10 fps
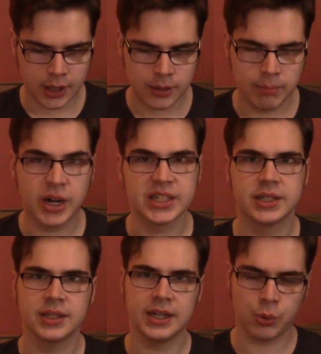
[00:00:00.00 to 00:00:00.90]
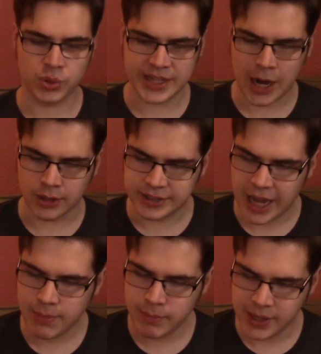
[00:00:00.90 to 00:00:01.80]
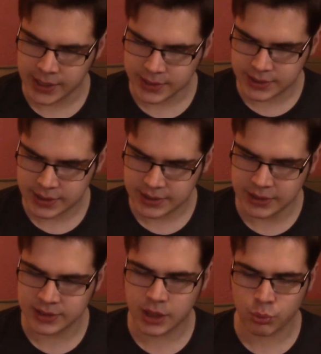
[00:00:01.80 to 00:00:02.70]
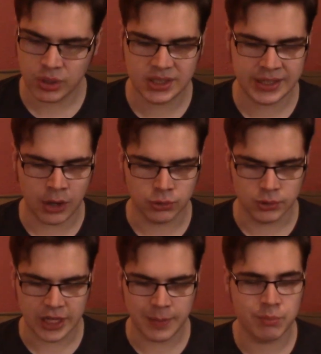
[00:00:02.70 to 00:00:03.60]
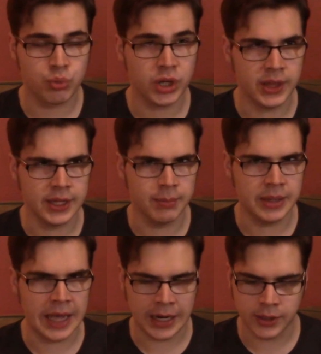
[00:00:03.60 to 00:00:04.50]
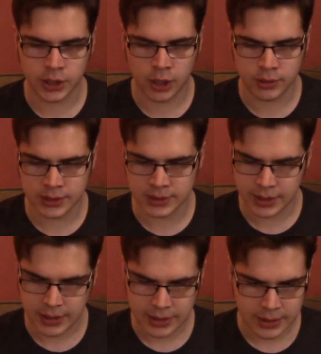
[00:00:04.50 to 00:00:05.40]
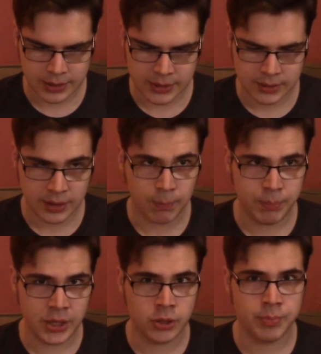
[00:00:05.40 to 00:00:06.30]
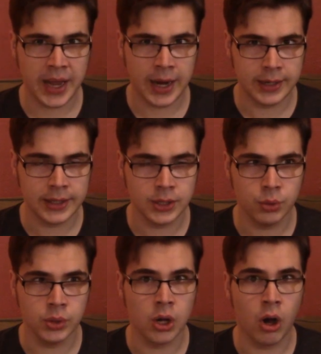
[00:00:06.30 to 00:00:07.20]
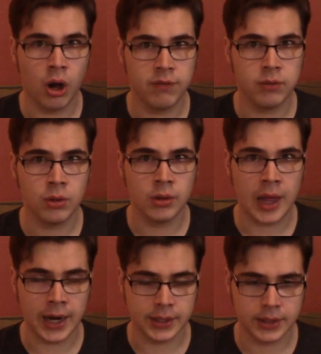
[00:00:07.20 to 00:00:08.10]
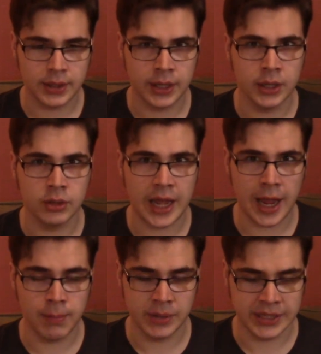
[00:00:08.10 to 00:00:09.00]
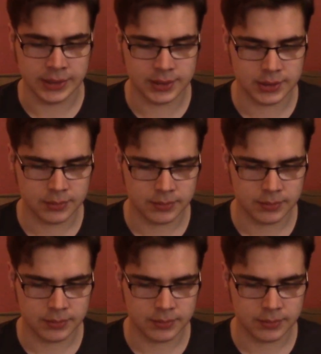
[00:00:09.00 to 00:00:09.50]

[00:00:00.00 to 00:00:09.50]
But it was now 10 minutes since 3 scoundrels had been breathing behind the curtains, and Peter Pan can do an awful lot in 10 minutes.